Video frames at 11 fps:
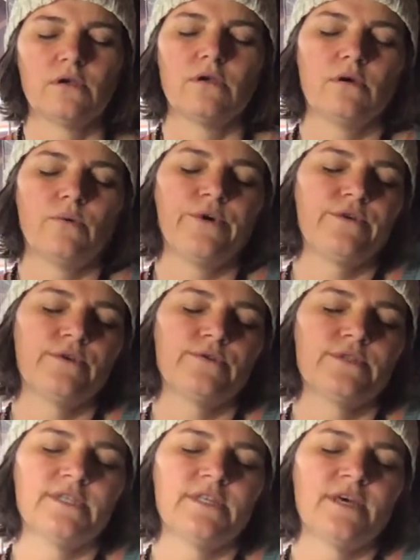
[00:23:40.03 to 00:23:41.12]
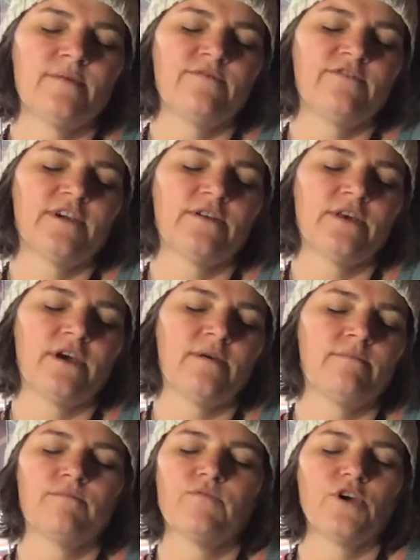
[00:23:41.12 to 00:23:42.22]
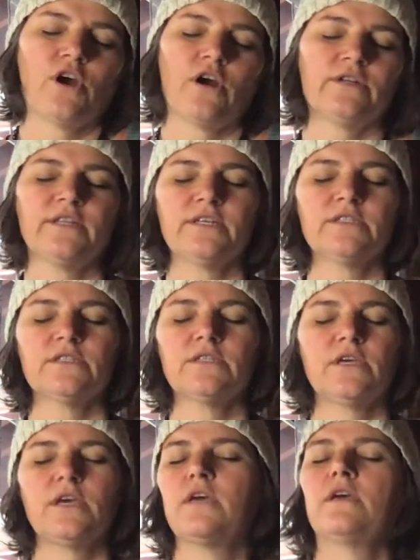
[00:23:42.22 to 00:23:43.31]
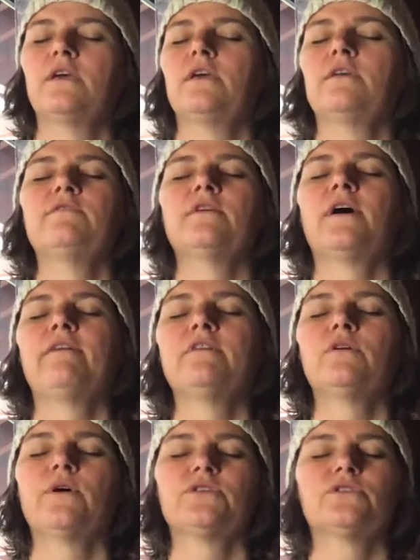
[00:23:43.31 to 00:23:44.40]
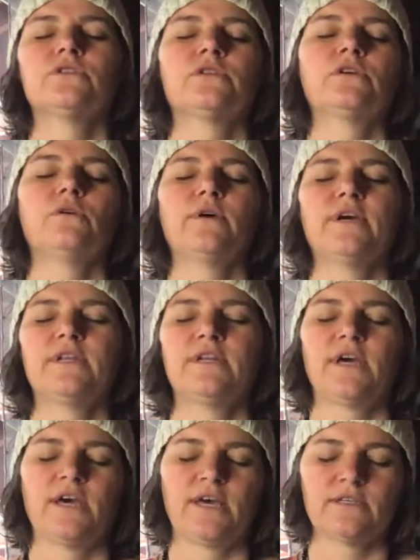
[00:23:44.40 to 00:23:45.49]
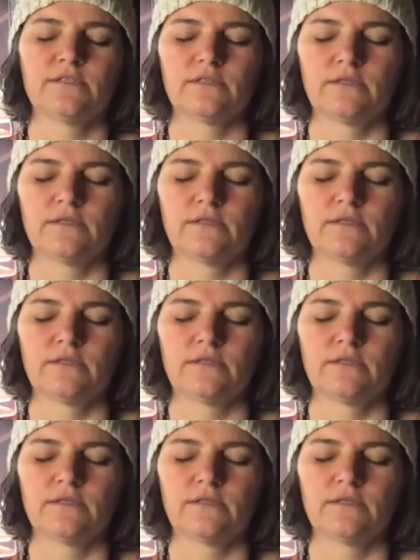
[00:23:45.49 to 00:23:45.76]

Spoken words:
Whether you see them, feel them, regardless. If you have a question, go ahead and ask.